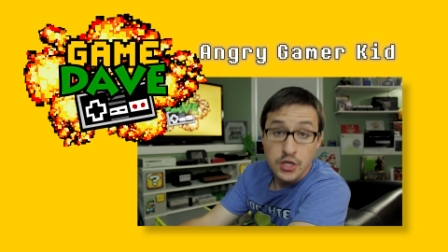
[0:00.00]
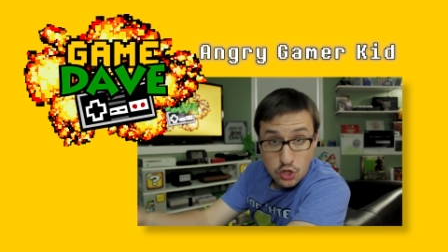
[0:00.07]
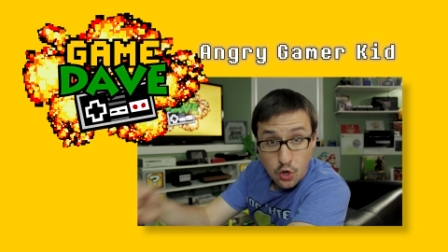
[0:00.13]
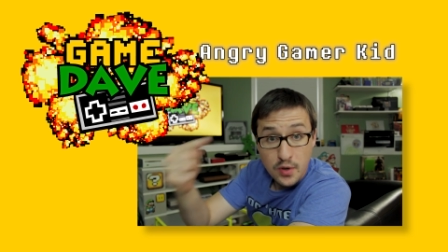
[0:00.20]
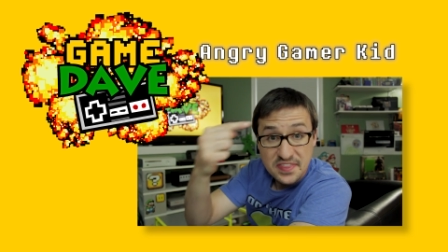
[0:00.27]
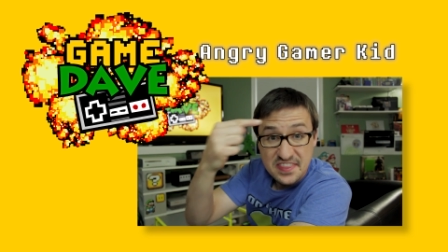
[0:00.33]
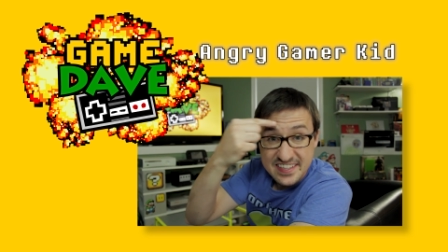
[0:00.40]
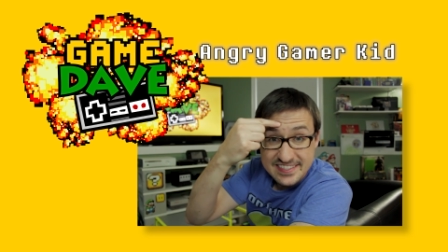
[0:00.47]
You
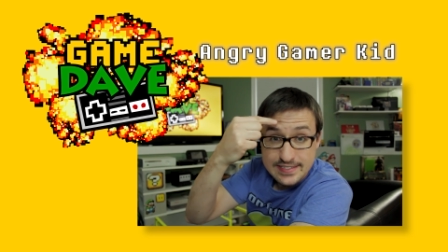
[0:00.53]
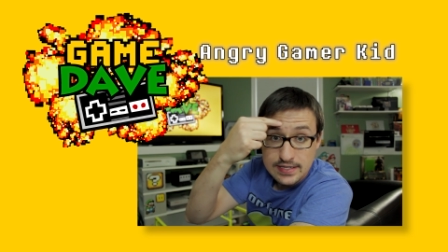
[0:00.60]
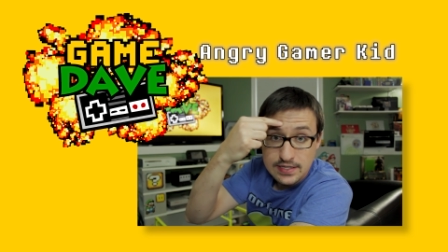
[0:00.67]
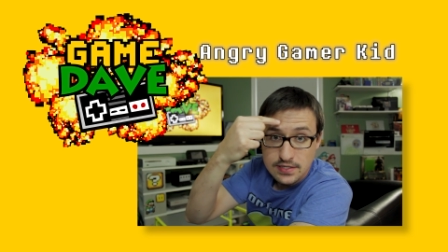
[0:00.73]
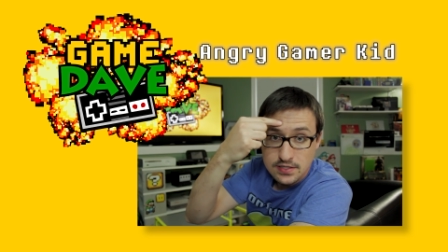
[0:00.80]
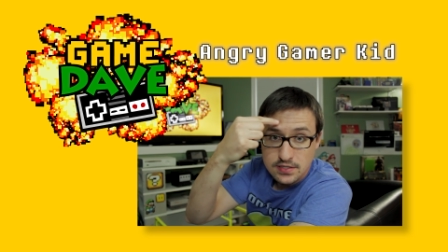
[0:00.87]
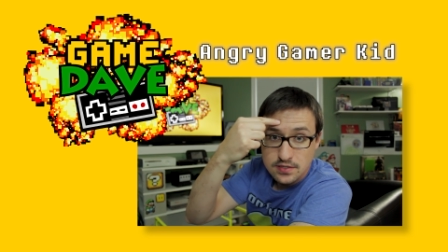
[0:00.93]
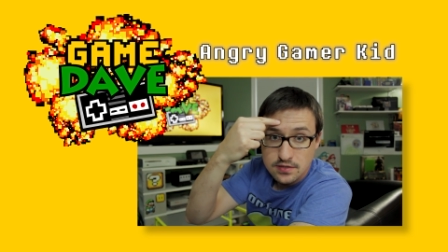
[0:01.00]
know what this
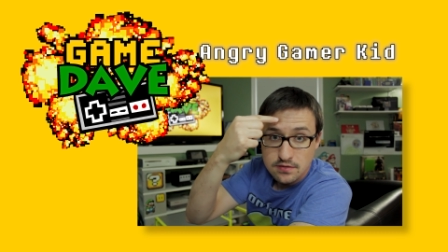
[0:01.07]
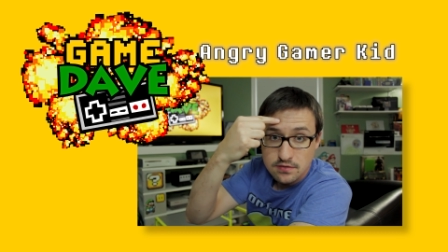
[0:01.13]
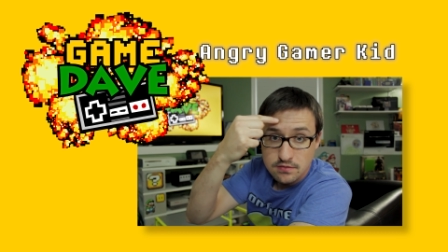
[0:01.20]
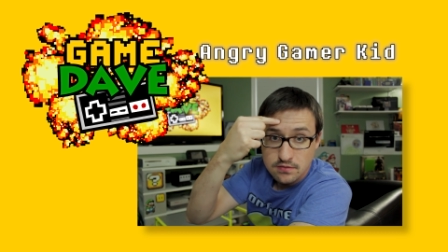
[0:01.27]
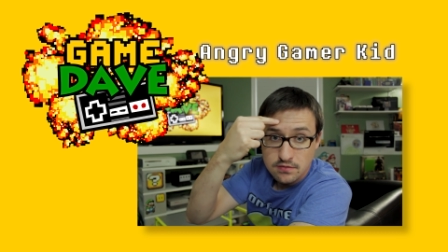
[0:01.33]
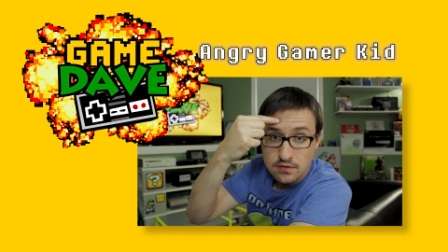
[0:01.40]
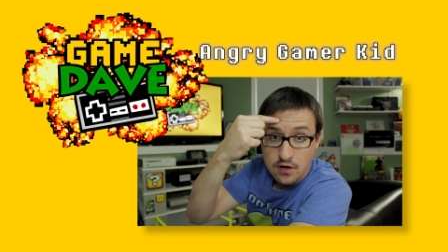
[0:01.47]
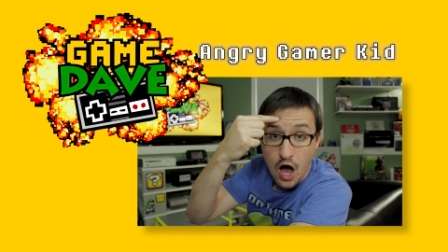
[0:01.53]
is?
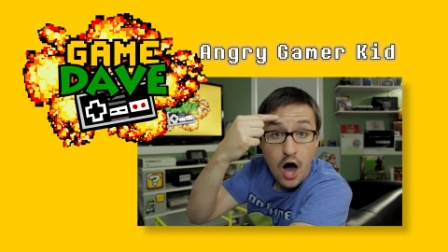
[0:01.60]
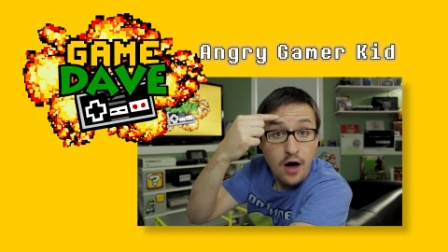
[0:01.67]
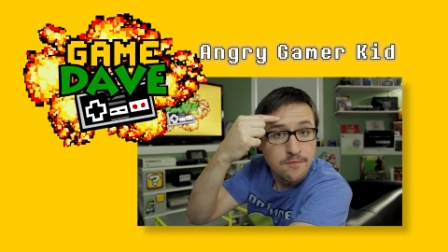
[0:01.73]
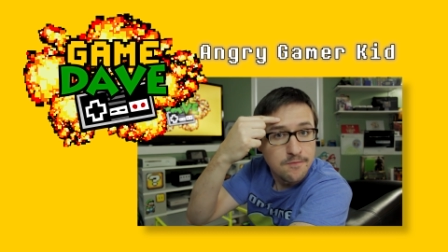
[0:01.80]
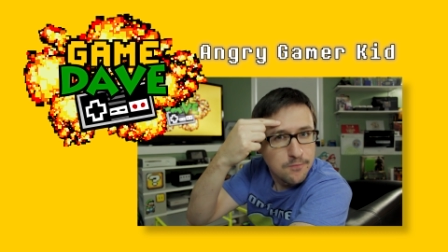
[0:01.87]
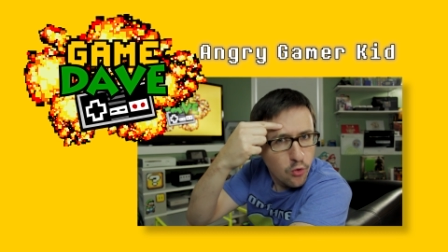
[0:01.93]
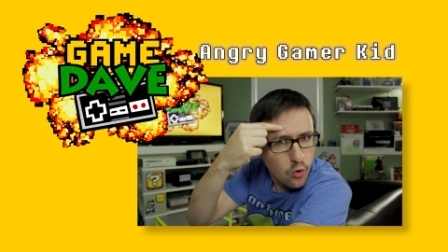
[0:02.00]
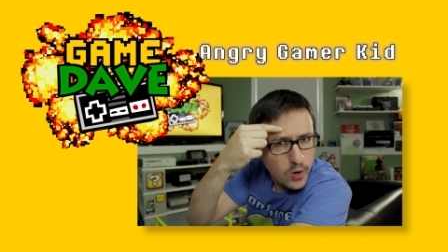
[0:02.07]
A
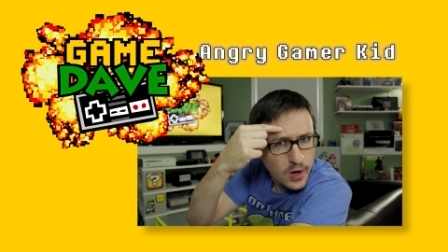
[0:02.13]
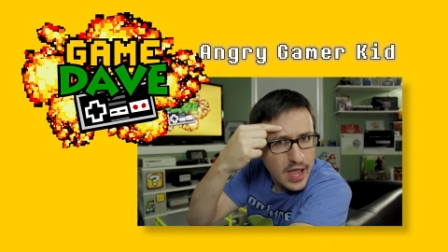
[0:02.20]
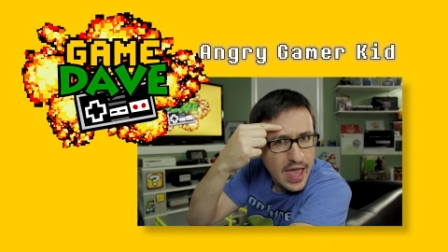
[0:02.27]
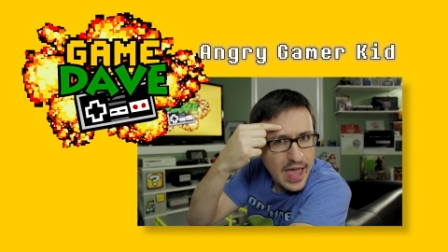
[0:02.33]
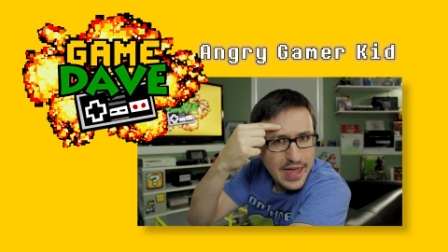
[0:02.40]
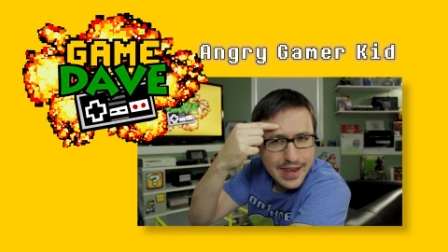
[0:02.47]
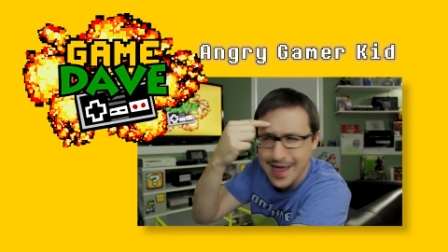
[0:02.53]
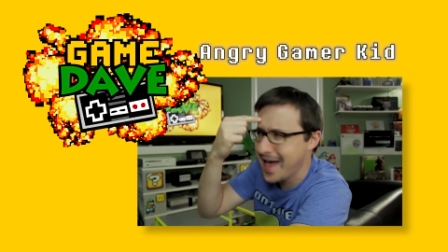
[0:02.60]

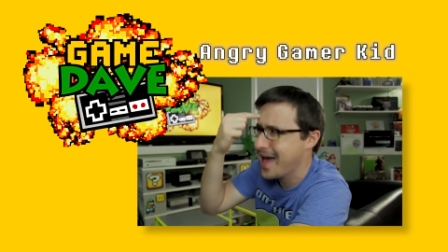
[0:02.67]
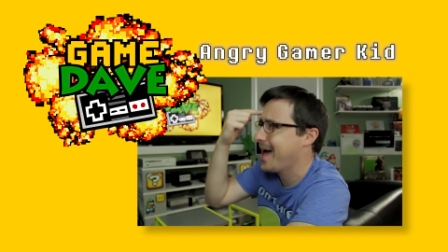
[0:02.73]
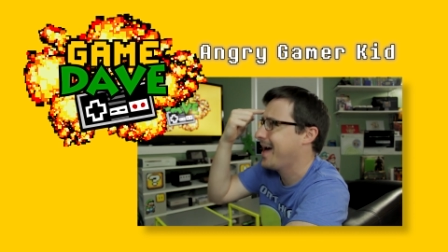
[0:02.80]
forehead?